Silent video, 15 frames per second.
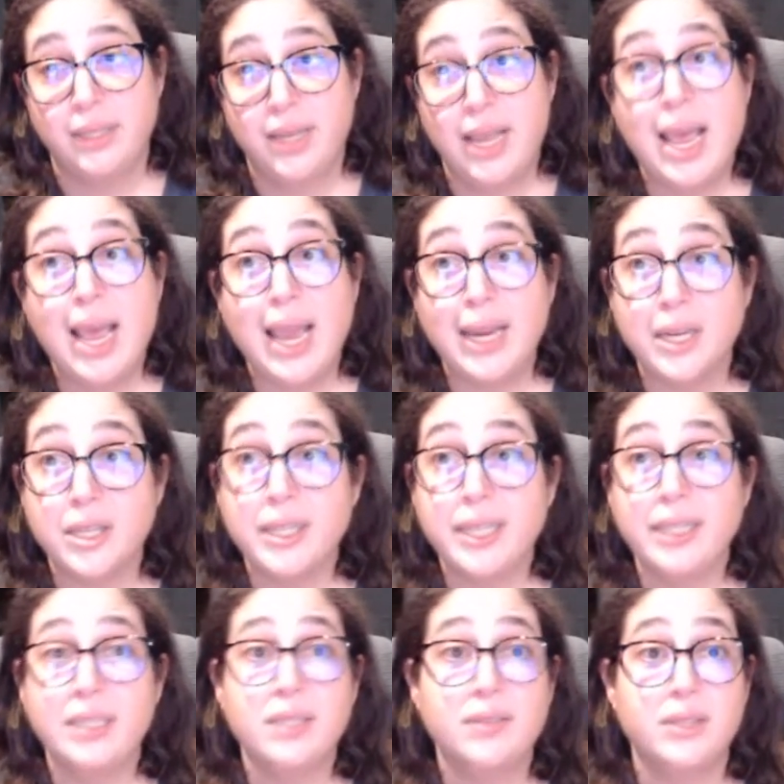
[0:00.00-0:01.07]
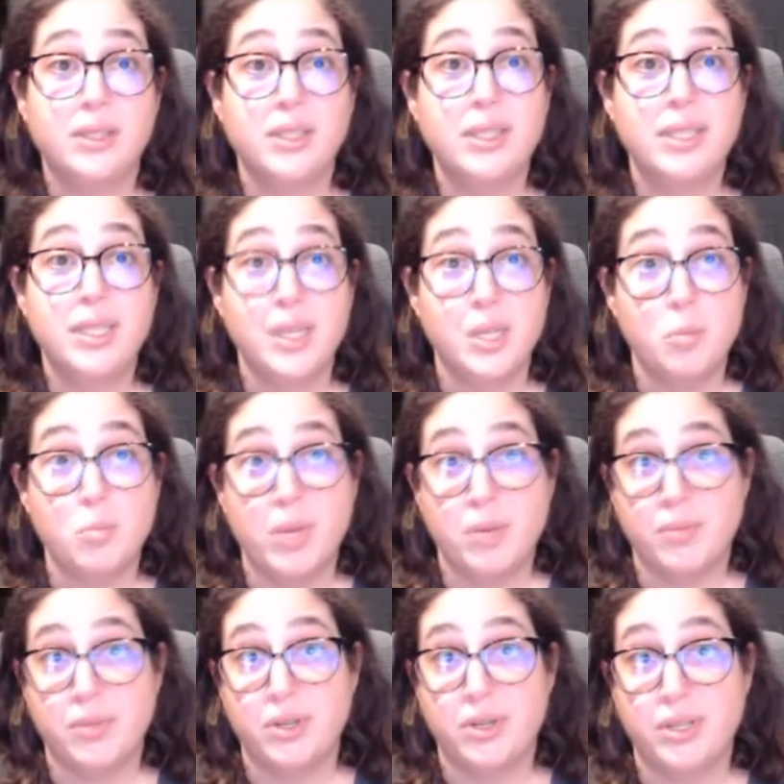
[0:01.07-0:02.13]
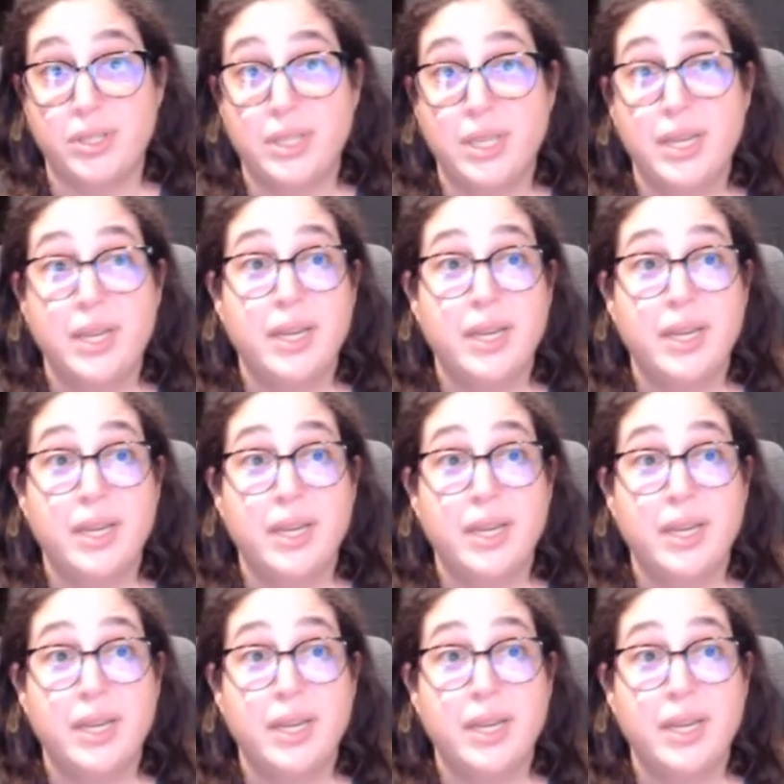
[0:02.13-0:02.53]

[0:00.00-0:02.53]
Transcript: Hiring diverse team members